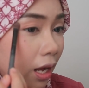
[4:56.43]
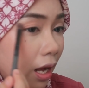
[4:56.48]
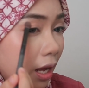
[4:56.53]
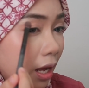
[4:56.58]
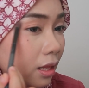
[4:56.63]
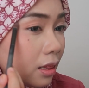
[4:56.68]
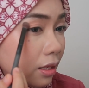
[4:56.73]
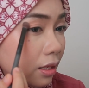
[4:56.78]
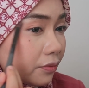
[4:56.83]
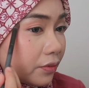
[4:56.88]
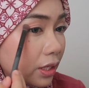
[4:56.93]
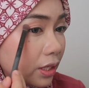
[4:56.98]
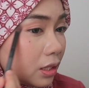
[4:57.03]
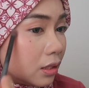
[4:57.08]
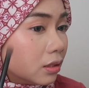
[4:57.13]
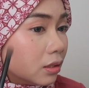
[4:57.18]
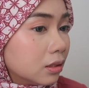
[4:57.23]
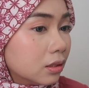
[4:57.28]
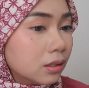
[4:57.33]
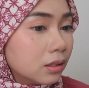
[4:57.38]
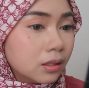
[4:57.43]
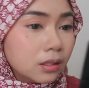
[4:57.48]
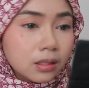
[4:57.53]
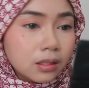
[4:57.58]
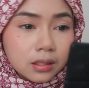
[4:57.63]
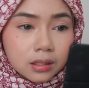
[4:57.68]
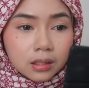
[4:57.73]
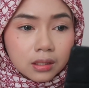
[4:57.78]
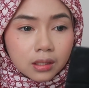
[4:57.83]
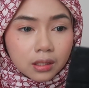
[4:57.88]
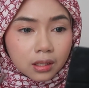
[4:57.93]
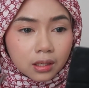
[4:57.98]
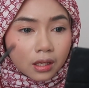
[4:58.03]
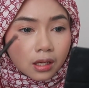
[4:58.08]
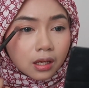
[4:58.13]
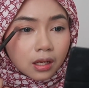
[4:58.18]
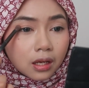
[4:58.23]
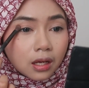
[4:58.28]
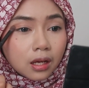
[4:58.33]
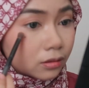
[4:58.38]
I love it.
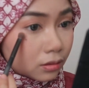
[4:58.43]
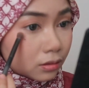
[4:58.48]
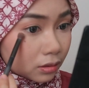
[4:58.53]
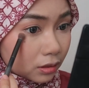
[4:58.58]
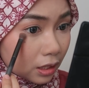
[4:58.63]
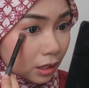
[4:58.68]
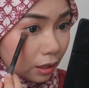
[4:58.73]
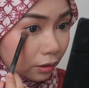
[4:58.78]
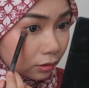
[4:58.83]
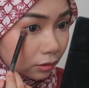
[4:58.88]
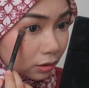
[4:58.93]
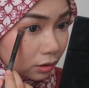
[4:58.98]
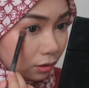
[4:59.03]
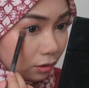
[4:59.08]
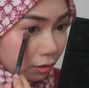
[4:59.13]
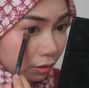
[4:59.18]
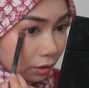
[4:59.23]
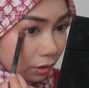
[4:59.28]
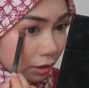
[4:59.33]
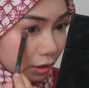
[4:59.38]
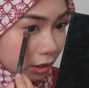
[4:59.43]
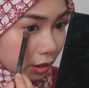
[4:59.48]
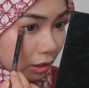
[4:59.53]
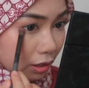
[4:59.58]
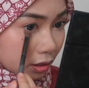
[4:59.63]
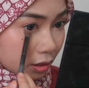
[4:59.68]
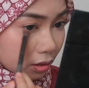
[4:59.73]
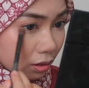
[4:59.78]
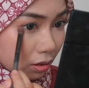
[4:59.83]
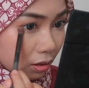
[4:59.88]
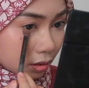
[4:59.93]
Do the outer corner here.